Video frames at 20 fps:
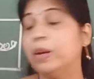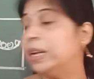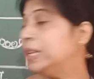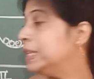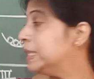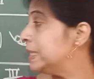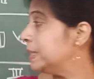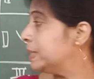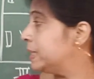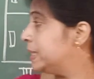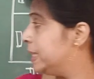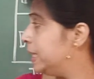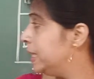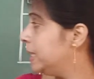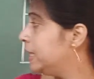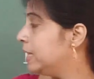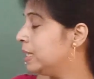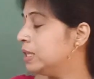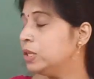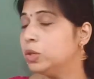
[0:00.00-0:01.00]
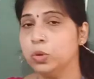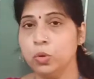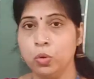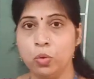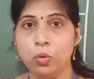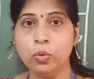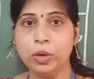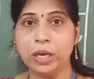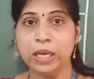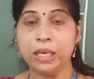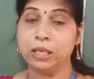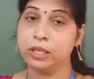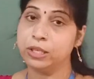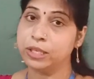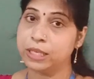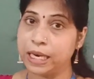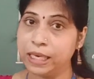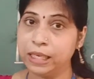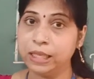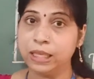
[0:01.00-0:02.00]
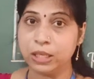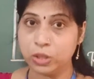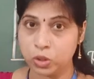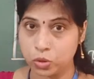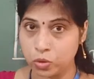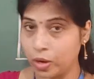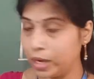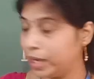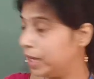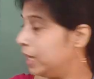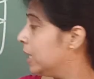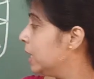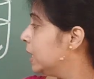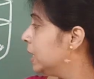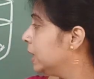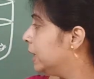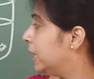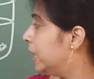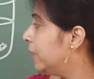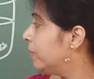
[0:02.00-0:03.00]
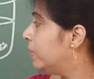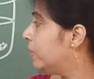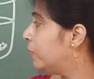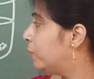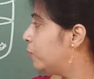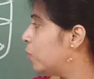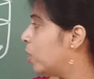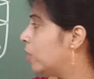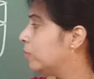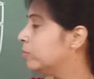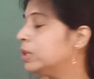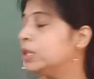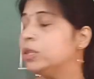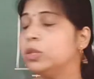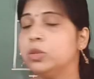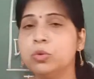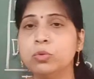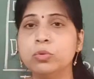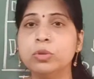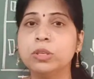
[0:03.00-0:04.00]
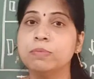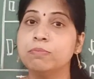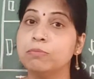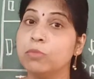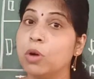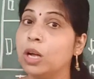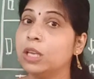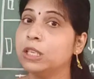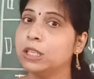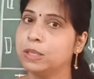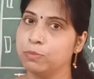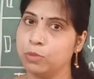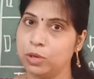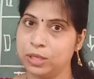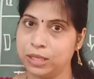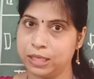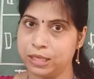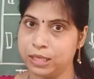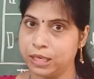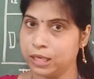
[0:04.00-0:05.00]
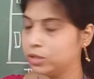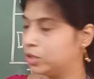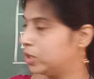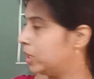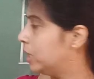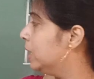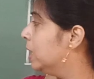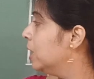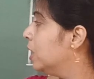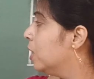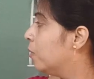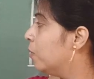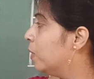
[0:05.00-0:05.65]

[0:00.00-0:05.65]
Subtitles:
when seed is grown inside the soil, they will form the two small structure.